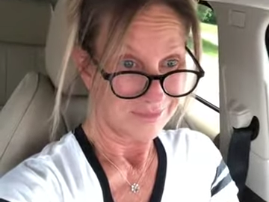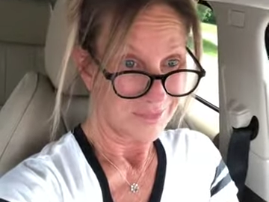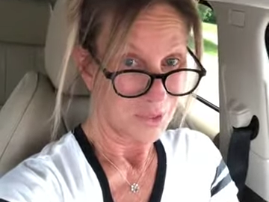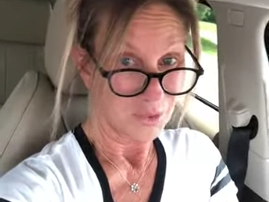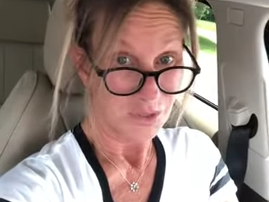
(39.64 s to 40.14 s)

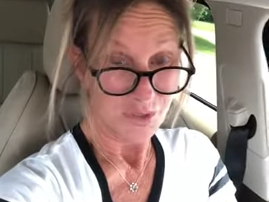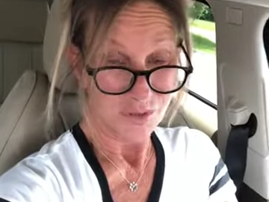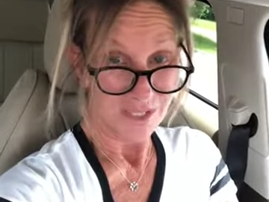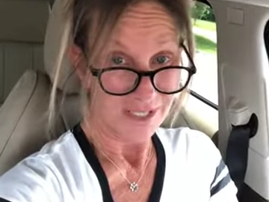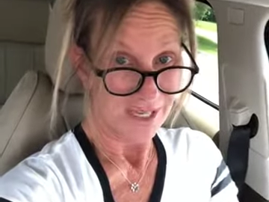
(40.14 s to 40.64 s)
doing new
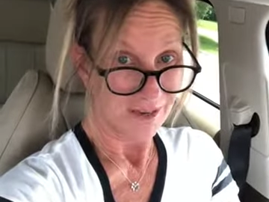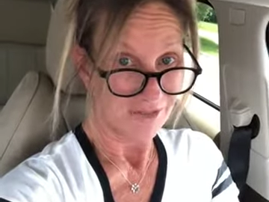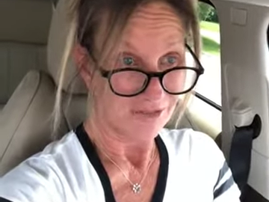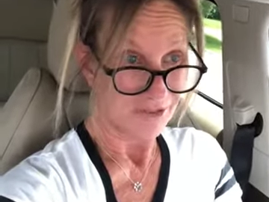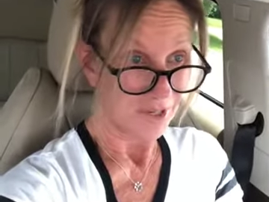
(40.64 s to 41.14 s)
stuff,
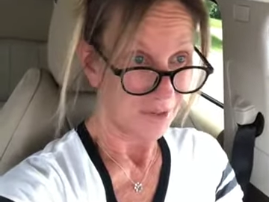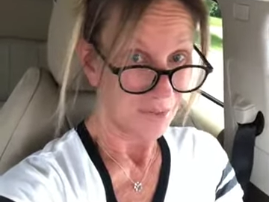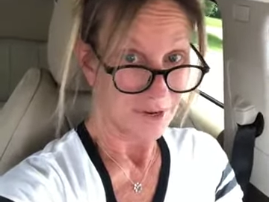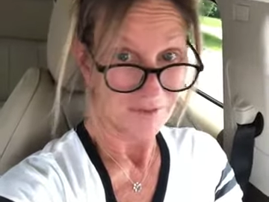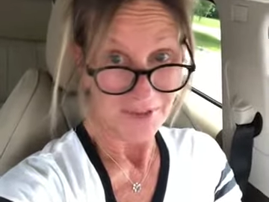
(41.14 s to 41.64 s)
uh,
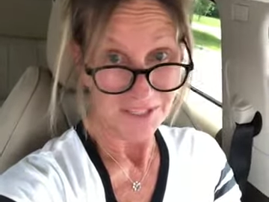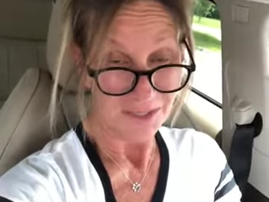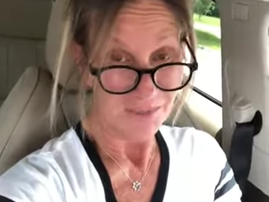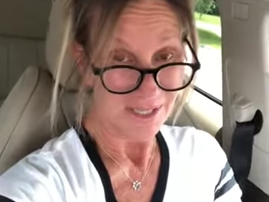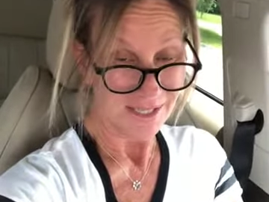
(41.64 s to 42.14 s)

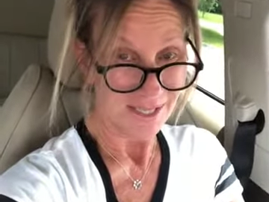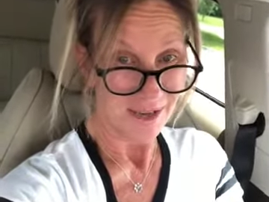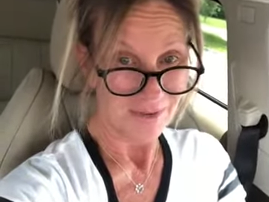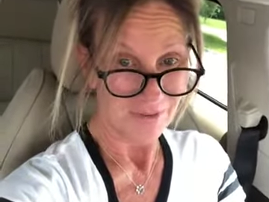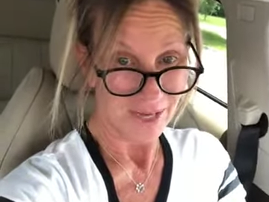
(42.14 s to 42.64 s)
reinventing
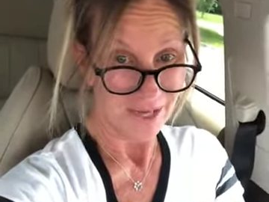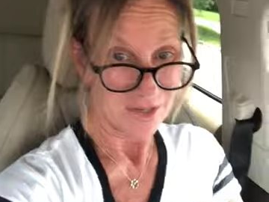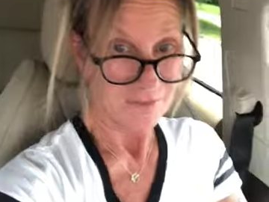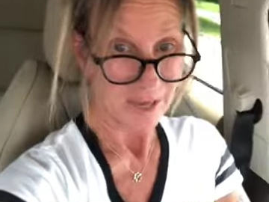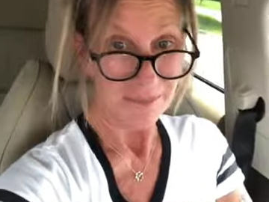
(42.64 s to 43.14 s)
myself
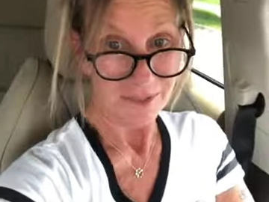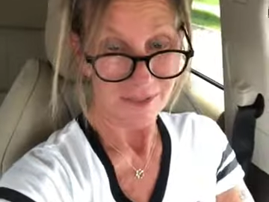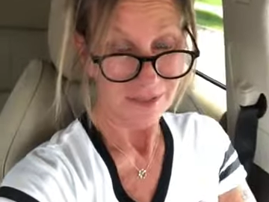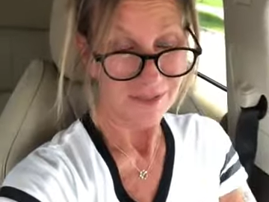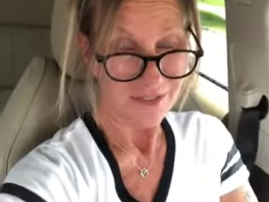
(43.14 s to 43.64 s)
and you make me,
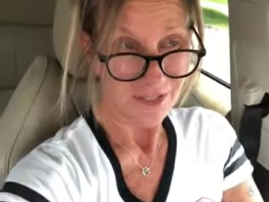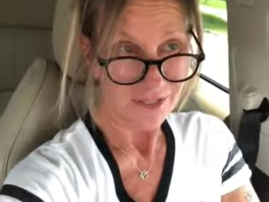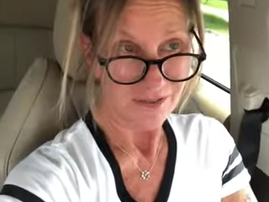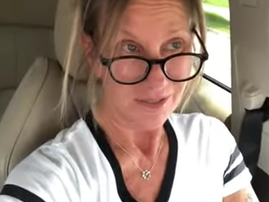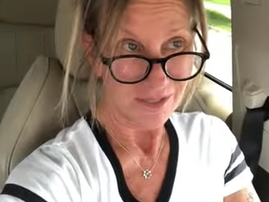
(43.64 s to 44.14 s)
you
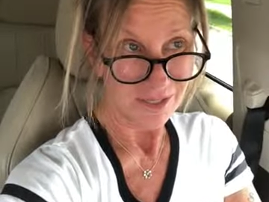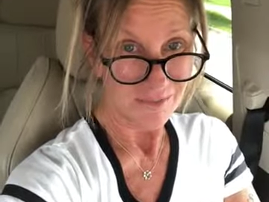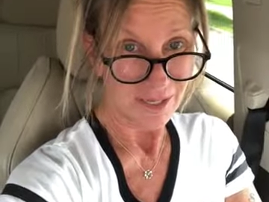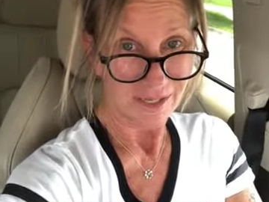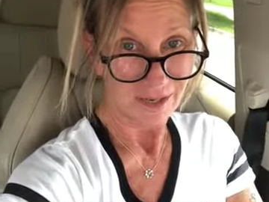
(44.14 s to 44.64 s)
just, you just
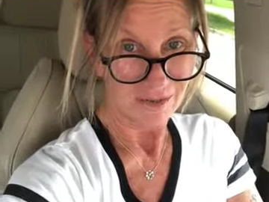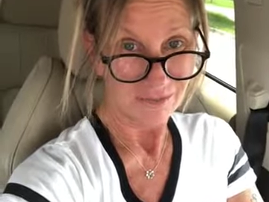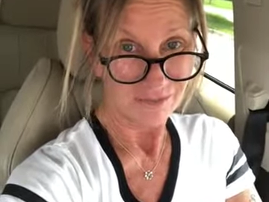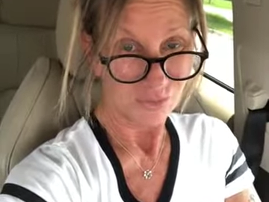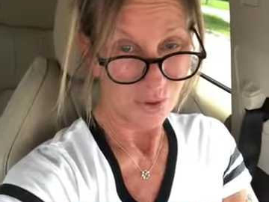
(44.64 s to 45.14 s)
make it
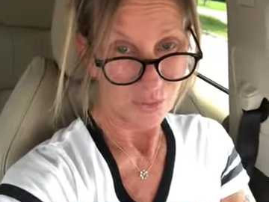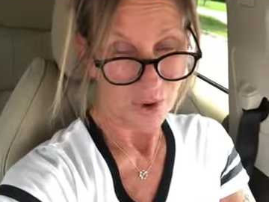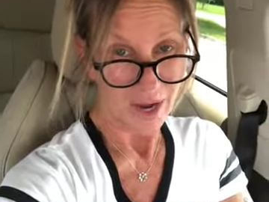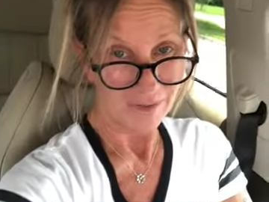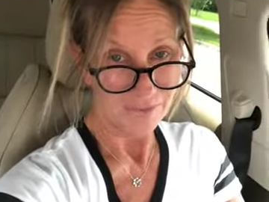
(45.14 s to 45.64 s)
all
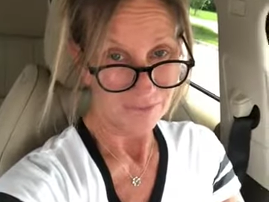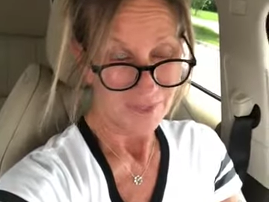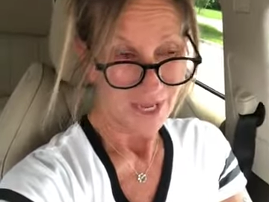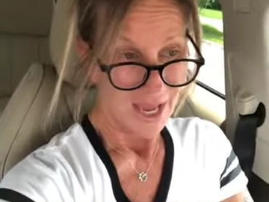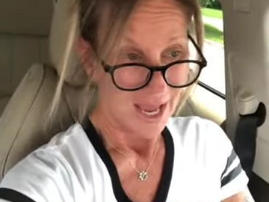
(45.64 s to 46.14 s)
worthwhile.
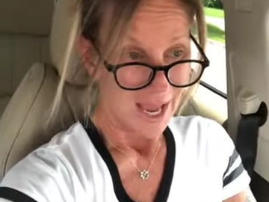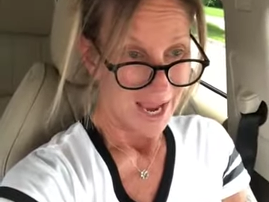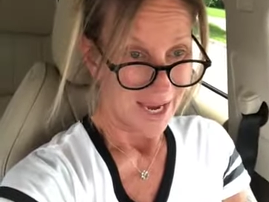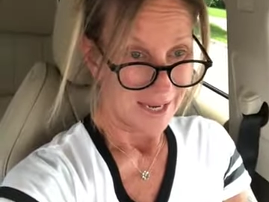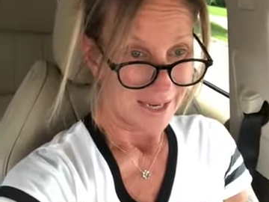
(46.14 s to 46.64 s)

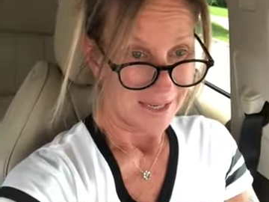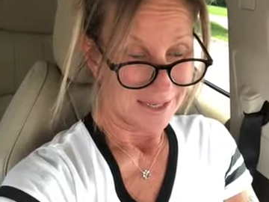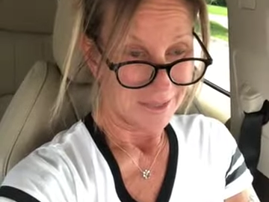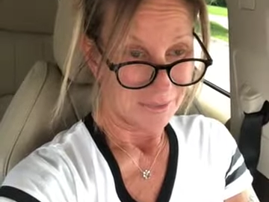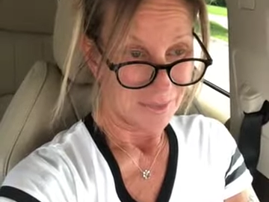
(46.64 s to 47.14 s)
And
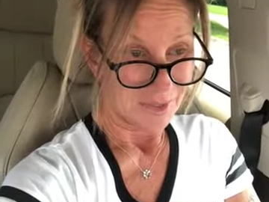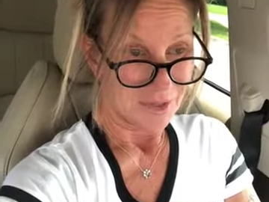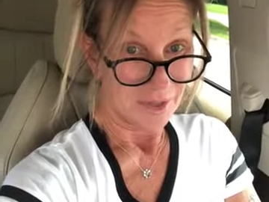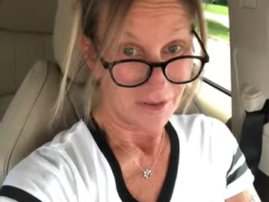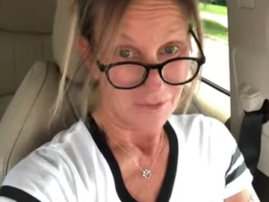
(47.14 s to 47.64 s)
um,
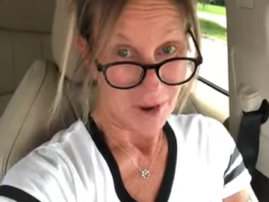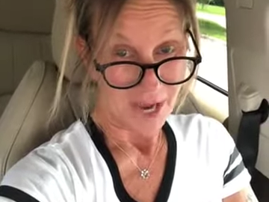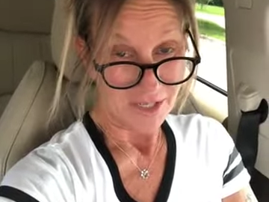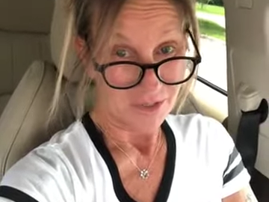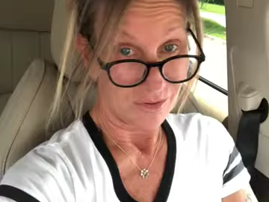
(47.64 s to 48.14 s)
you love
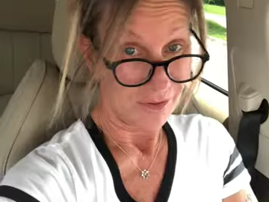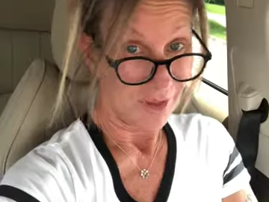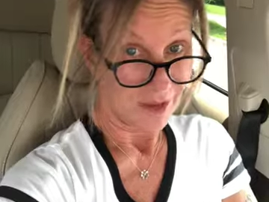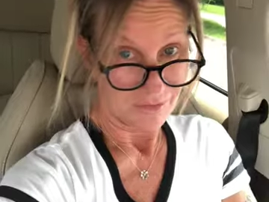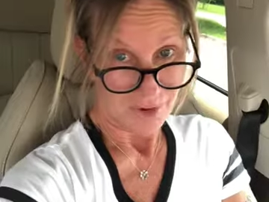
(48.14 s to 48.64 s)
Mach, you
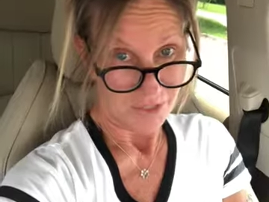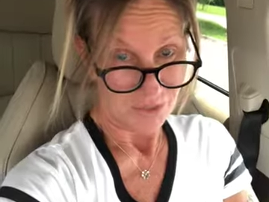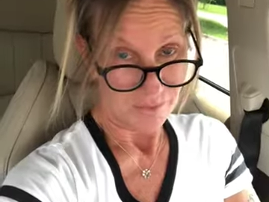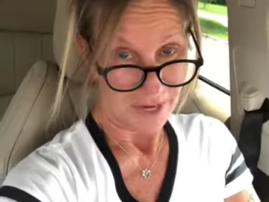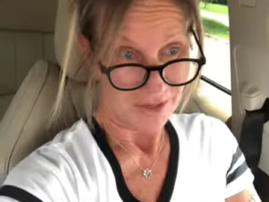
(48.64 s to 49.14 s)
love
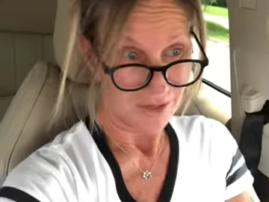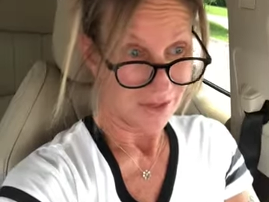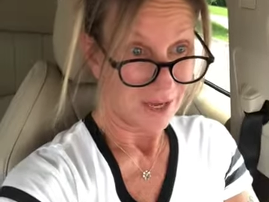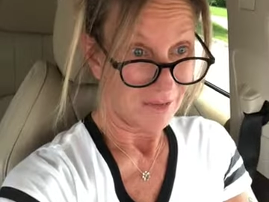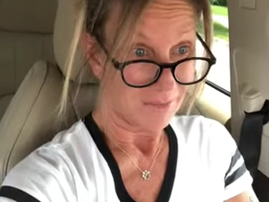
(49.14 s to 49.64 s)
Macho Man, you
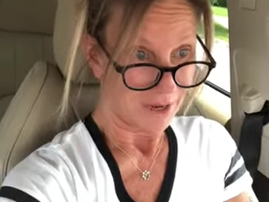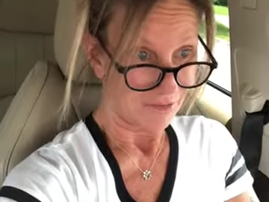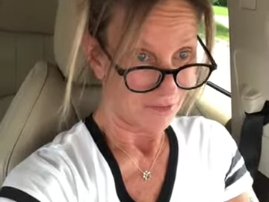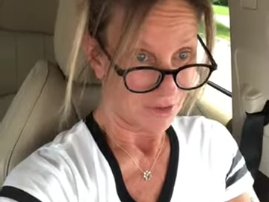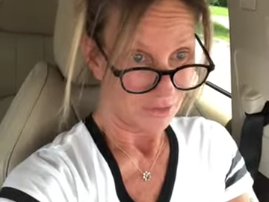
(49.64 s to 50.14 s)
love my
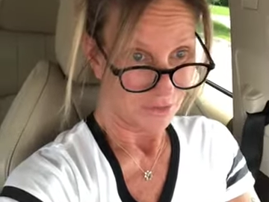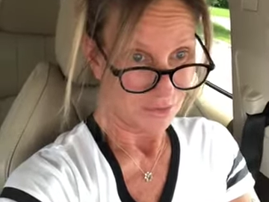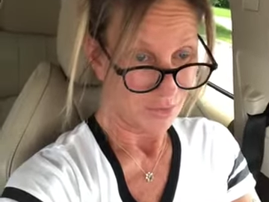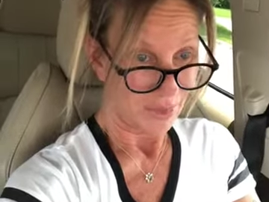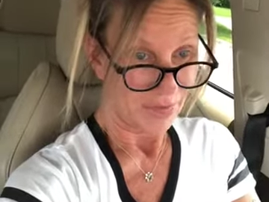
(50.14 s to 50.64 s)

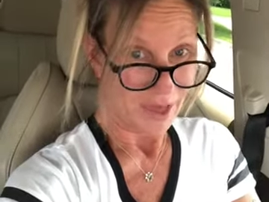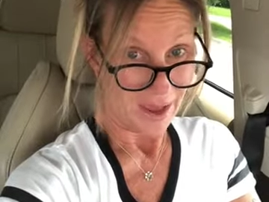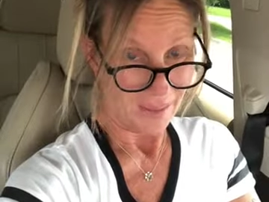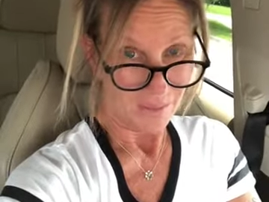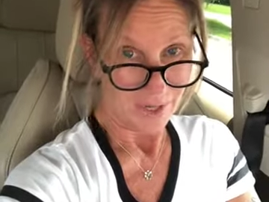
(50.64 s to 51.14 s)
feud with
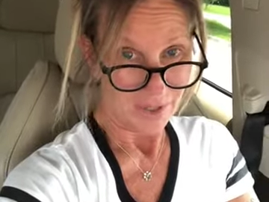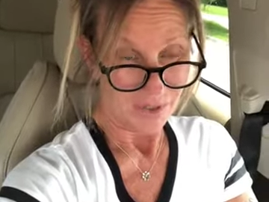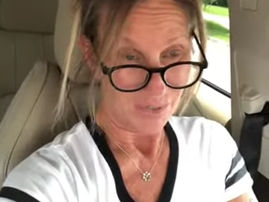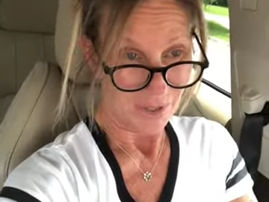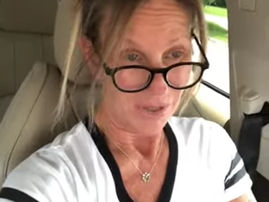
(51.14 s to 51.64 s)
them when I
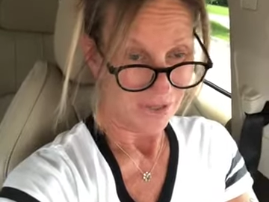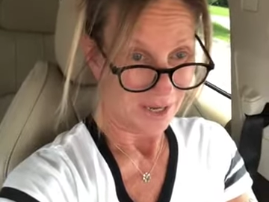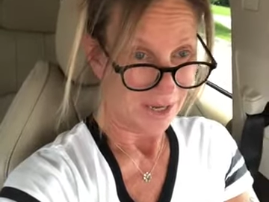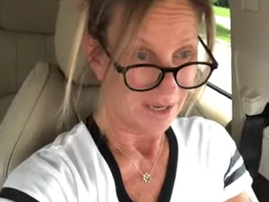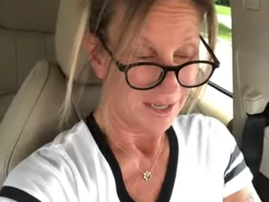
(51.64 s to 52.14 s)
was with,
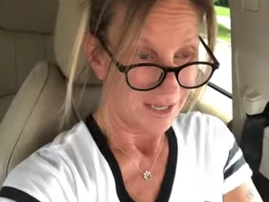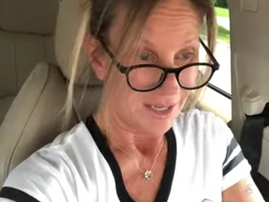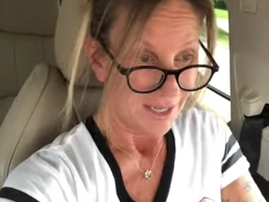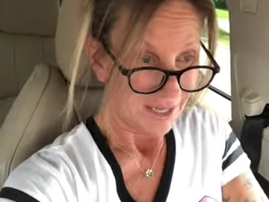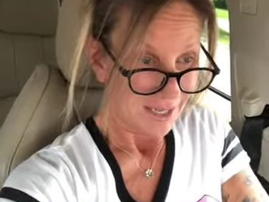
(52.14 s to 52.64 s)
uh,
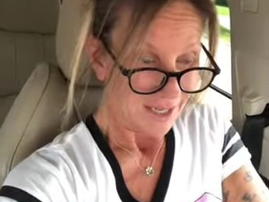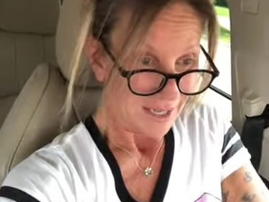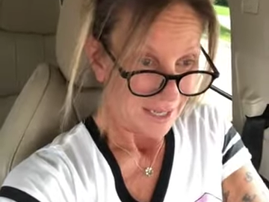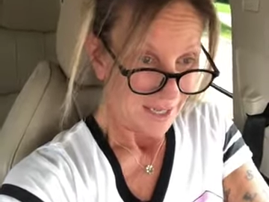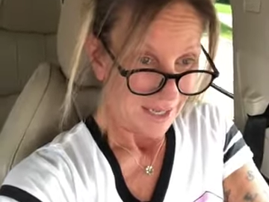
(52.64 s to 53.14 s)

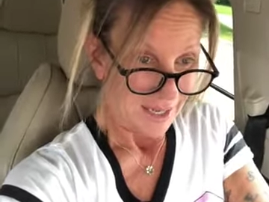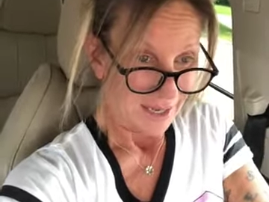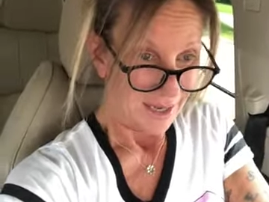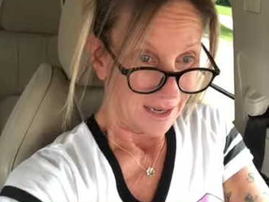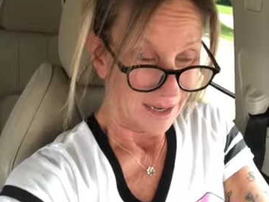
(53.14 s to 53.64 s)
uh,